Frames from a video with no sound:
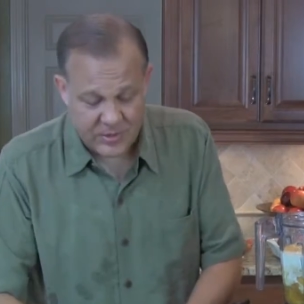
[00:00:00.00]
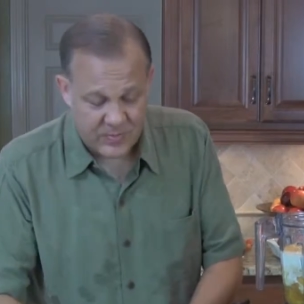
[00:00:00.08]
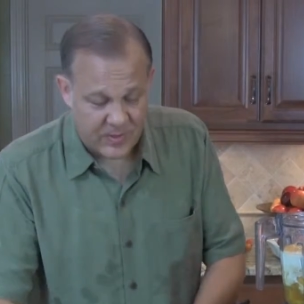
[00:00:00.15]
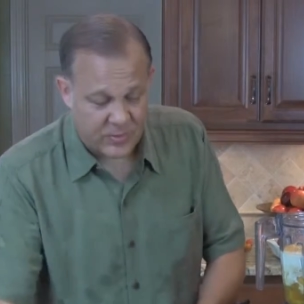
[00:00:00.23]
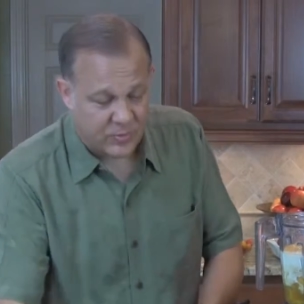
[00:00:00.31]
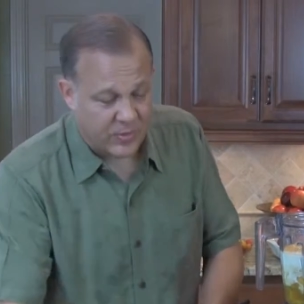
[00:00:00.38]

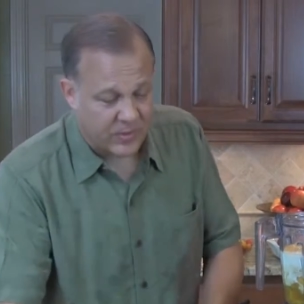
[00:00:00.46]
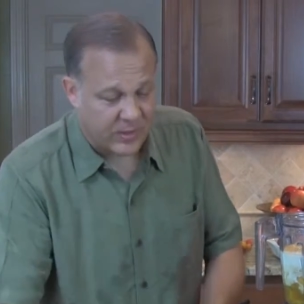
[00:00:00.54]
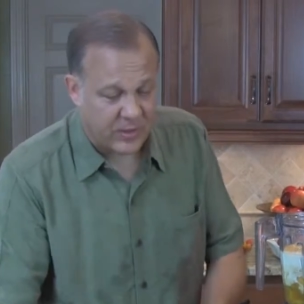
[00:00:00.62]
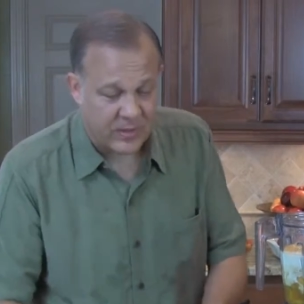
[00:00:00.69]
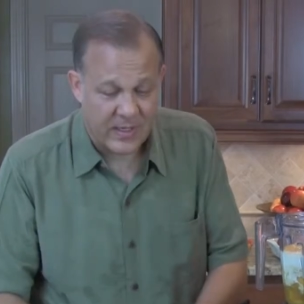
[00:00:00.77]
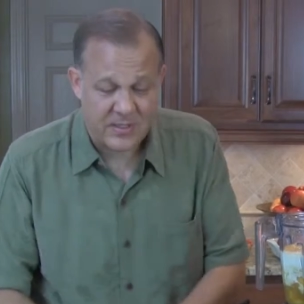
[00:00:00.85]
smells really
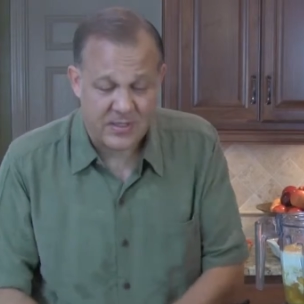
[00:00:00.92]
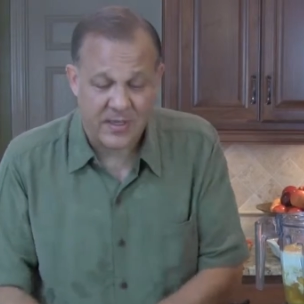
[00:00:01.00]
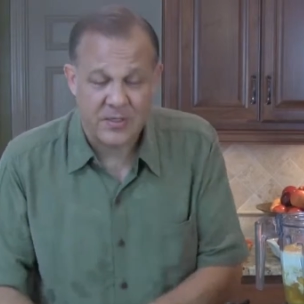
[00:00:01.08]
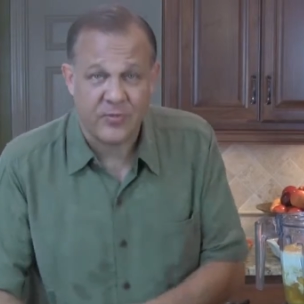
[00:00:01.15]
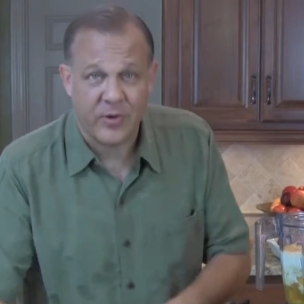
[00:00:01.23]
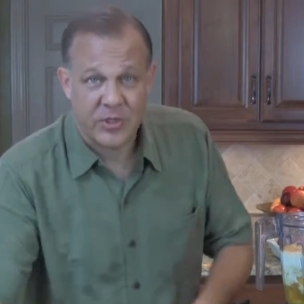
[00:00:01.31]
good. It has a
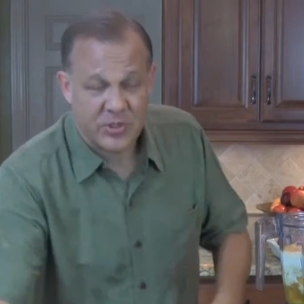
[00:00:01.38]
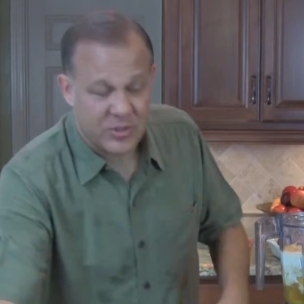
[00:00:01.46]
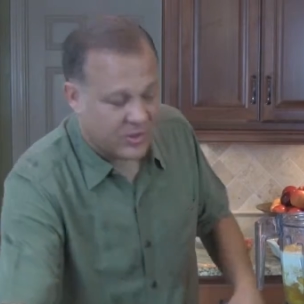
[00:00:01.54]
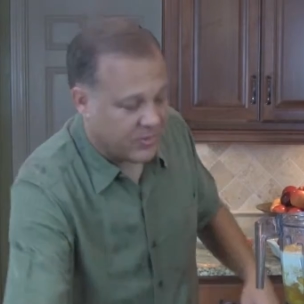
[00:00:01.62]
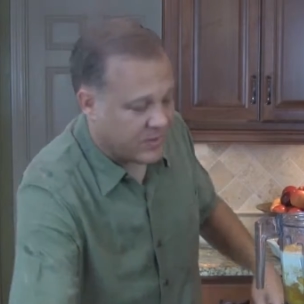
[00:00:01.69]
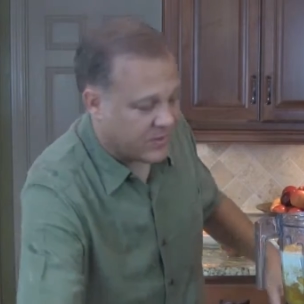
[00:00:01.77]
nice
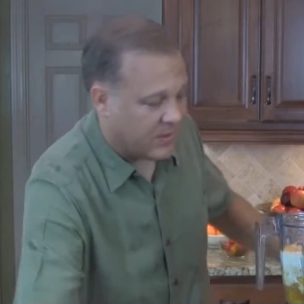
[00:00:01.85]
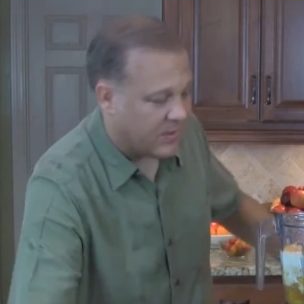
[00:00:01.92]
freshness to it.